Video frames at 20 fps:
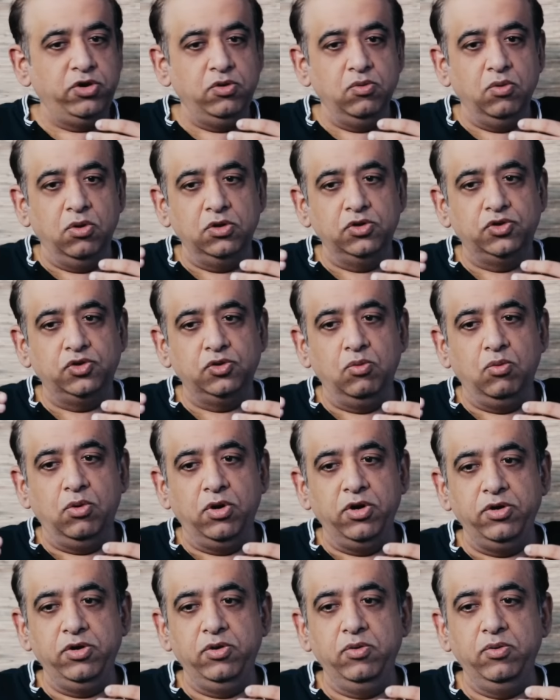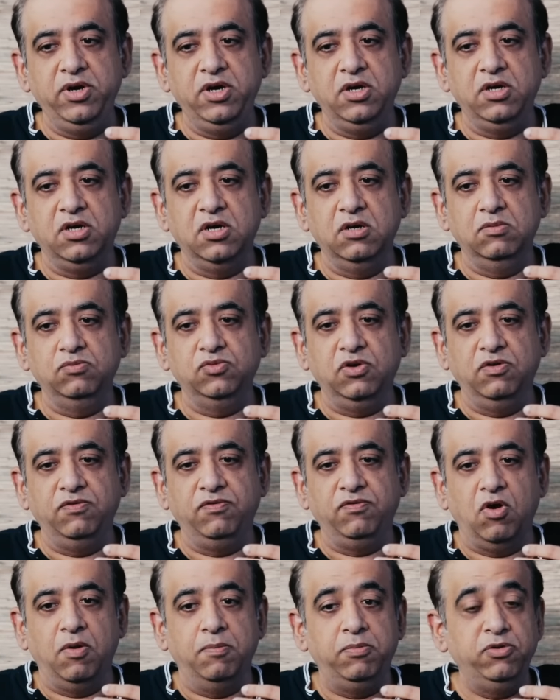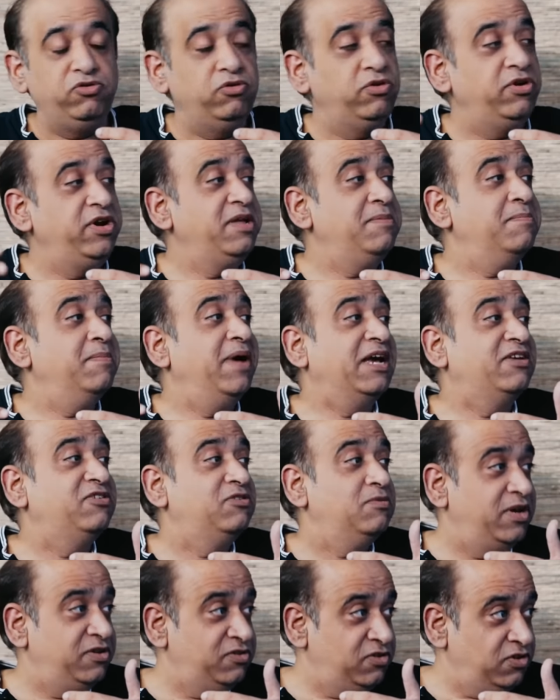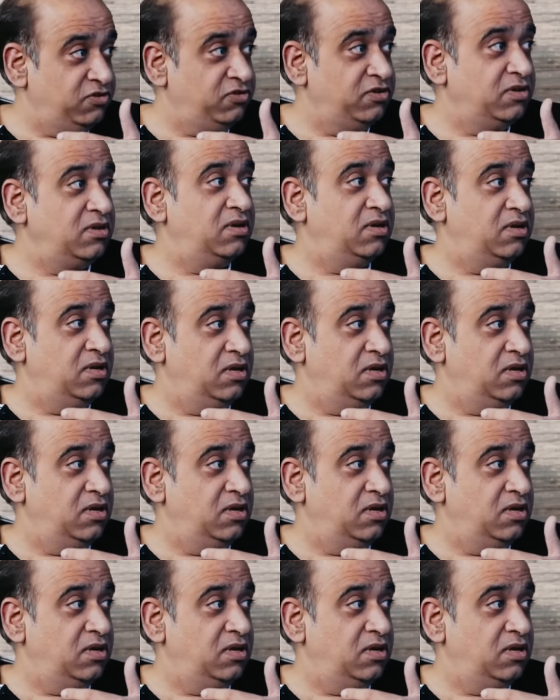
you also want to do in terms of opportunity maximization,